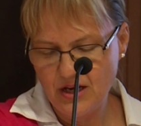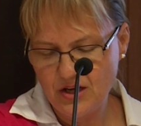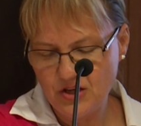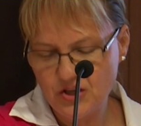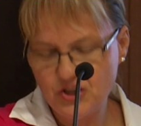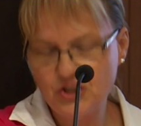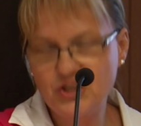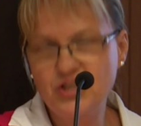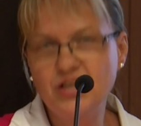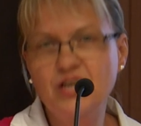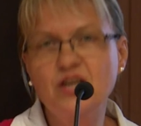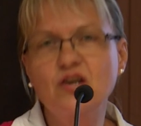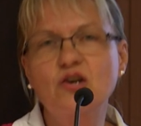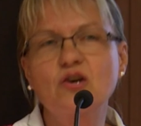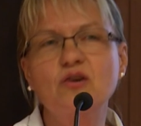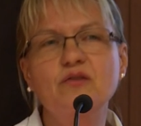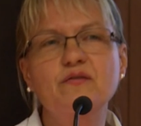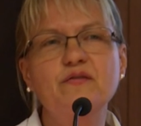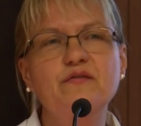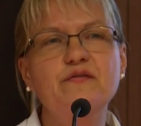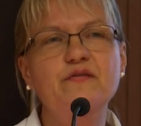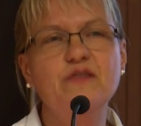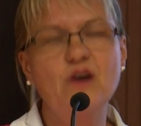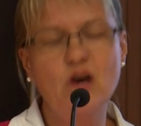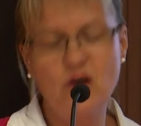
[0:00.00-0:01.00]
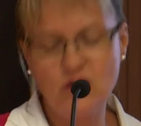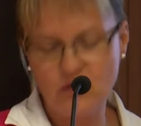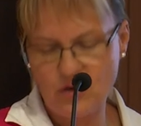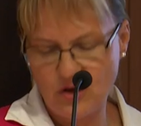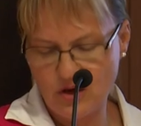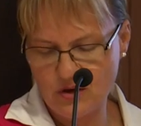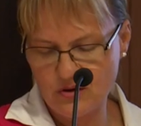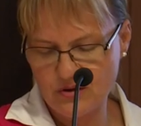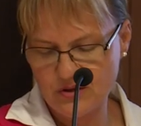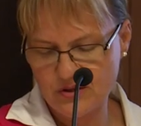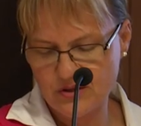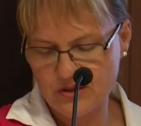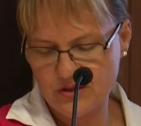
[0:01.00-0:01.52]
she could
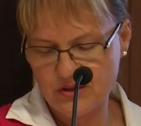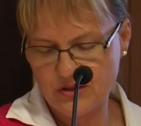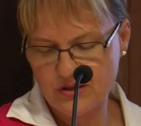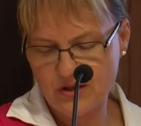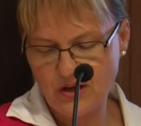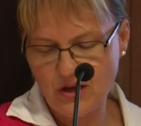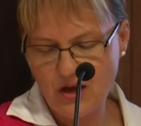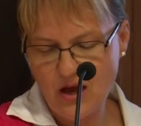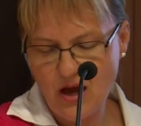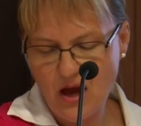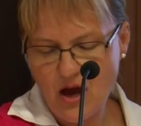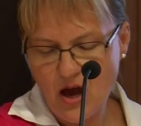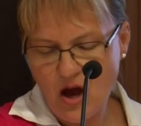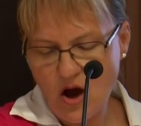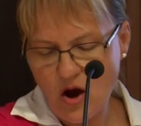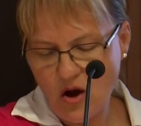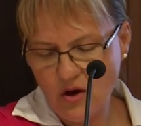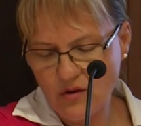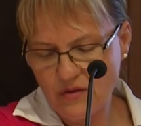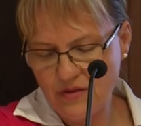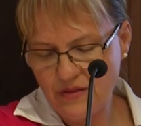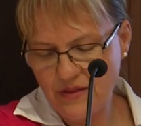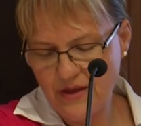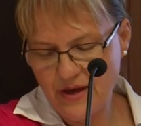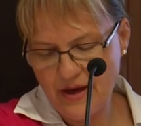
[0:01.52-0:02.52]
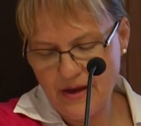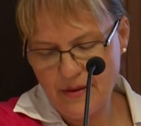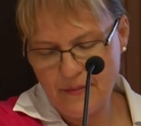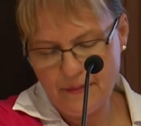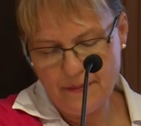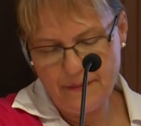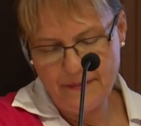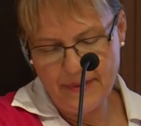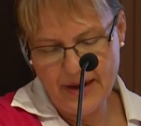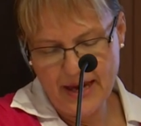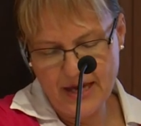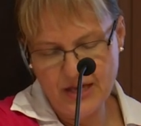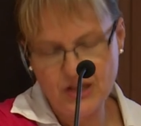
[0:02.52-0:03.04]
focus on the
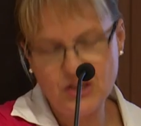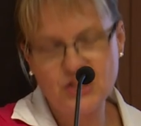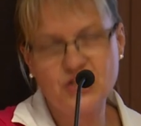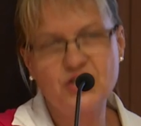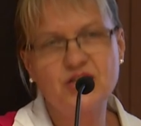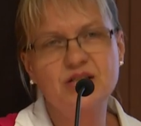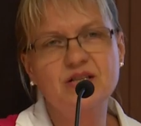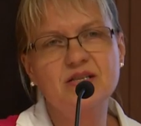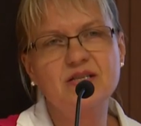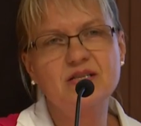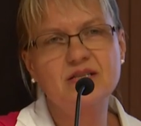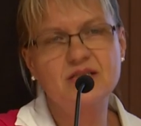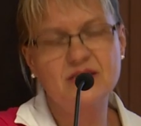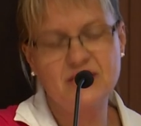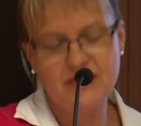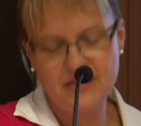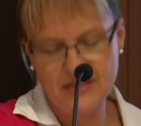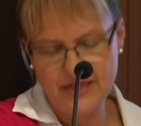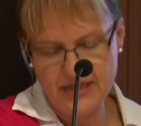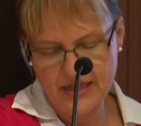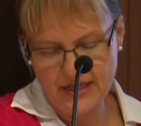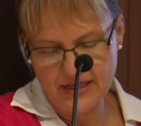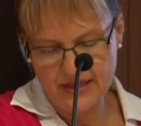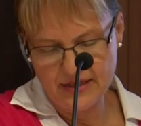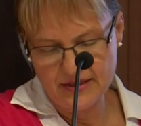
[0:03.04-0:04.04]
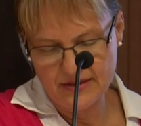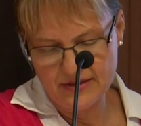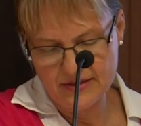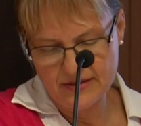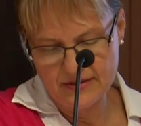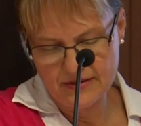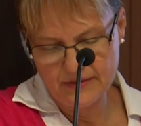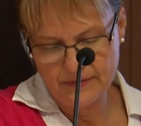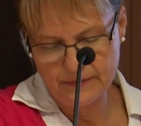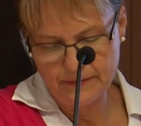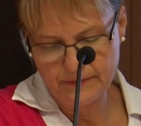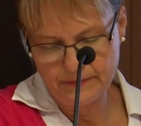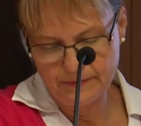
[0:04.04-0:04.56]
patient's needs.